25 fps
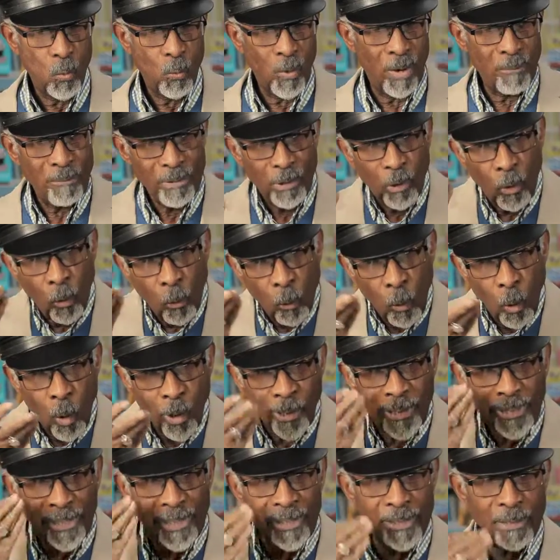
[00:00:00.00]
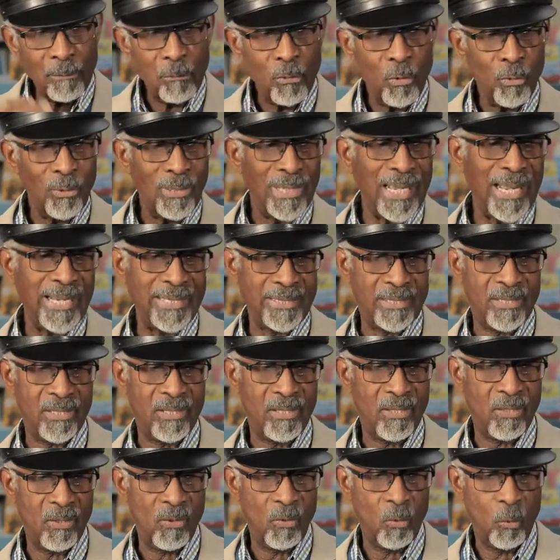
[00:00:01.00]
When we go walking in the
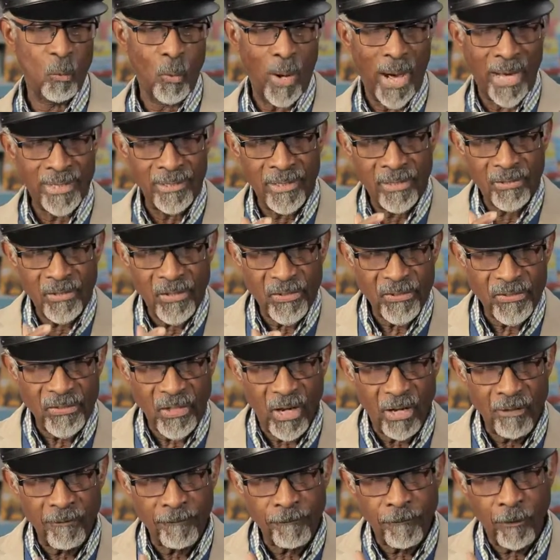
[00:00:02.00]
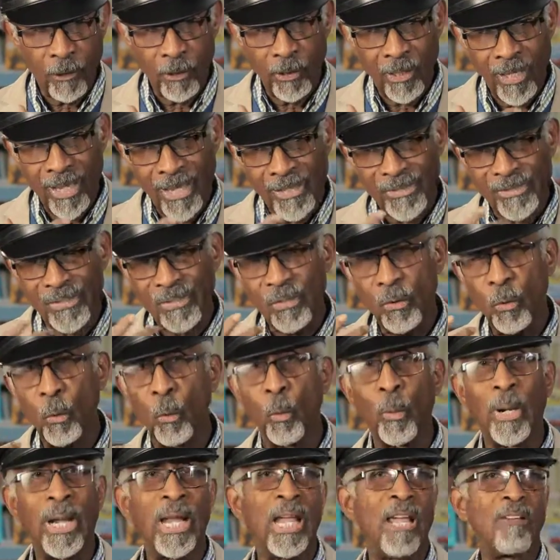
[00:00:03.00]
moonlight, why does the sun follow us
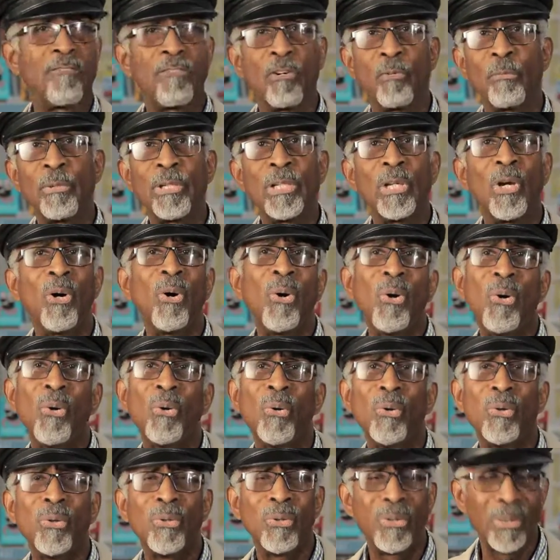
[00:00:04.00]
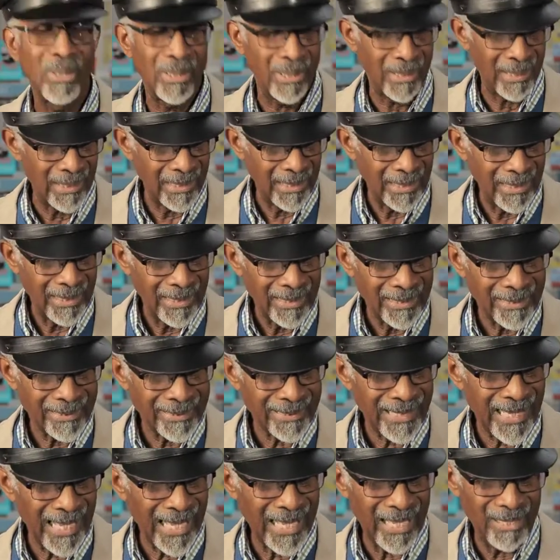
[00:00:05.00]
wherever we go?
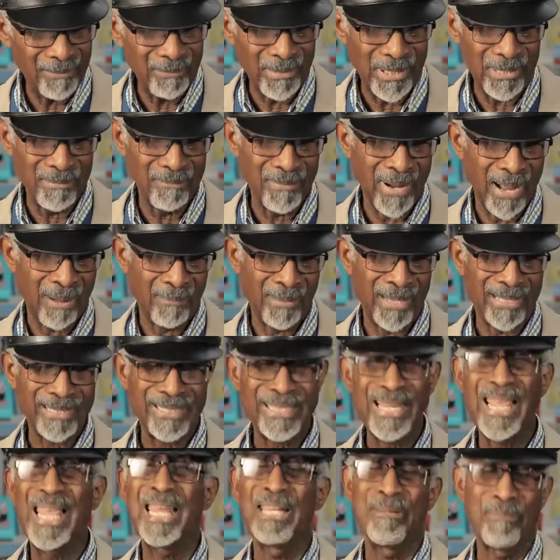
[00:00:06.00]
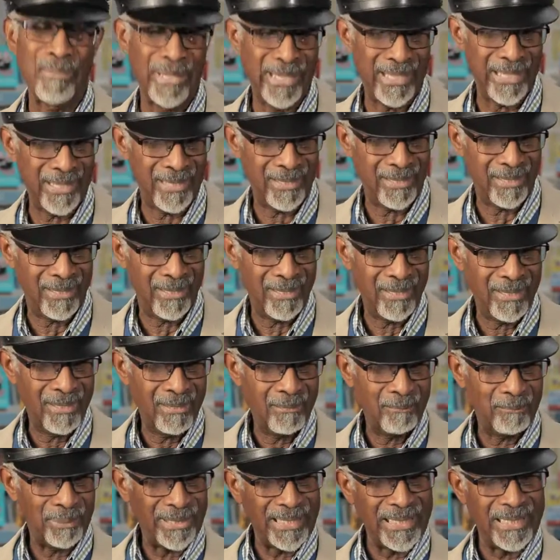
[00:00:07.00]
Tell me, Mama, tell me.
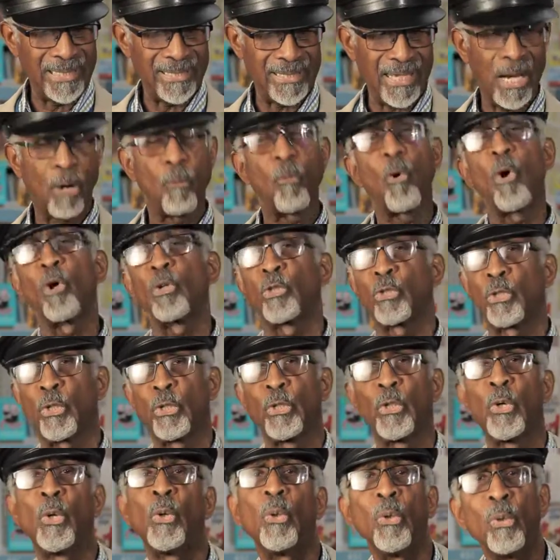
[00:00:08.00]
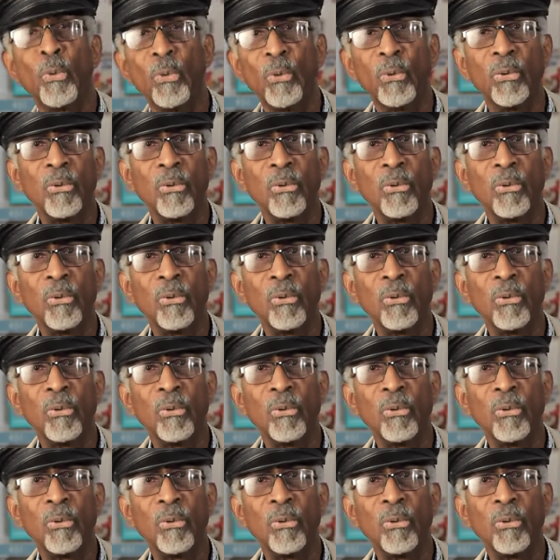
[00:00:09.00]
Please, I want to know.